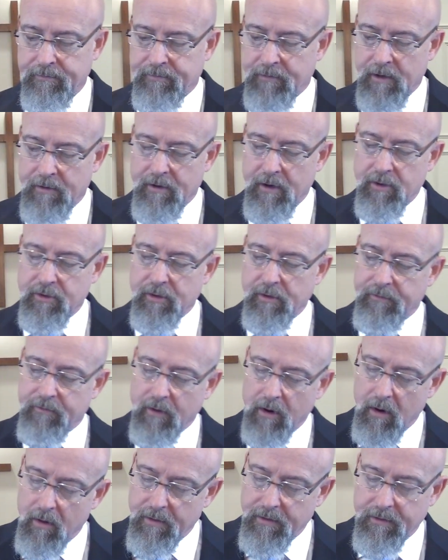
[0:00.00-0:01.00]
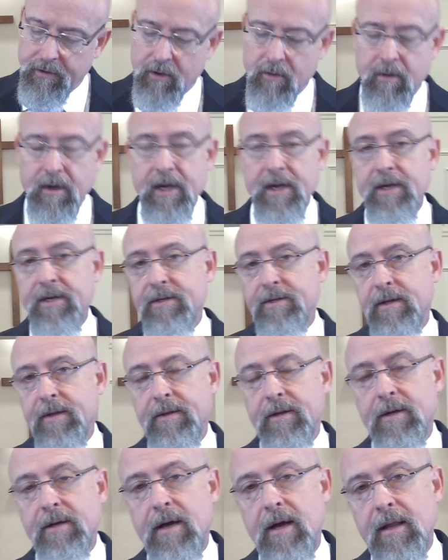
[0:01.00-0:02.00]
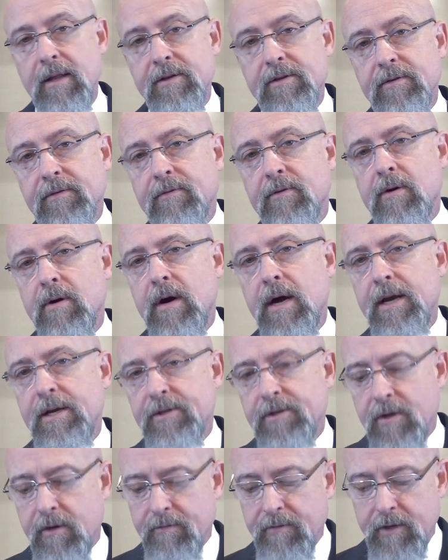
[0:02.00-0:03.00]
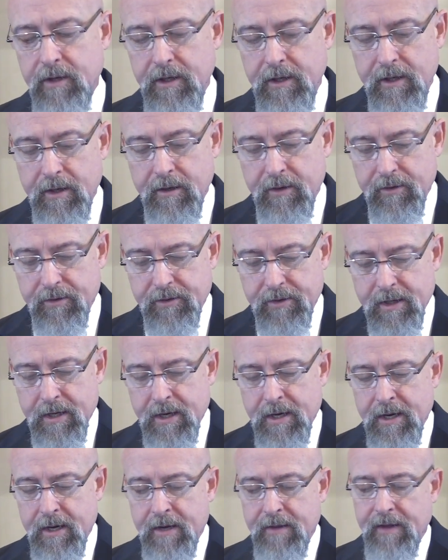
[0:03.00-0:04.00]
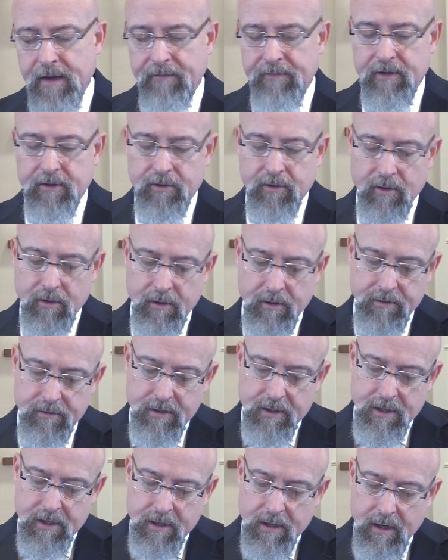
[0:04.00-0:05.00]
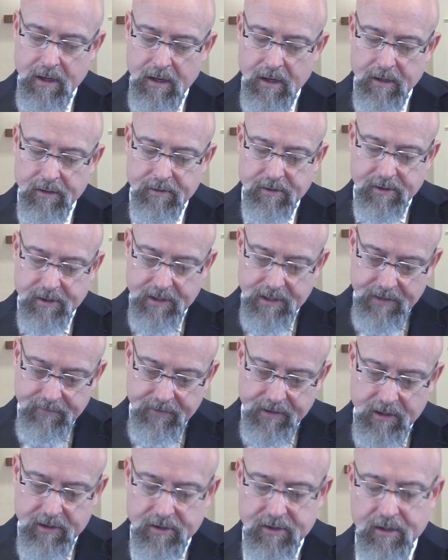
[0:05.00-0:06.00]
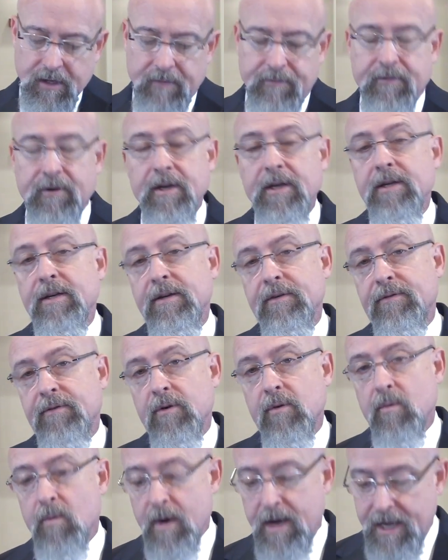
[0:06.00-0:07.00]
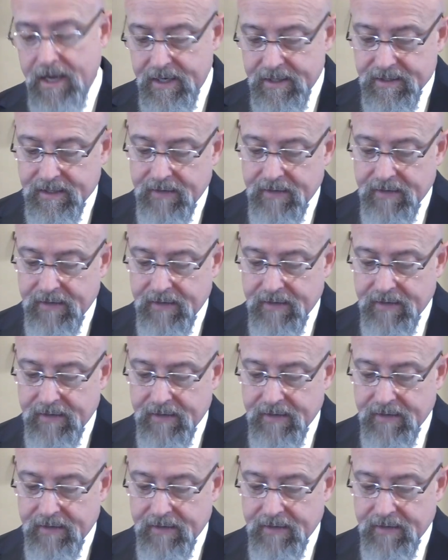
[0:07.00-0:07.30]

They're those who have grown in the grace and the knowledge of Christ over the years. They've endured uh, significant suffering in different ways.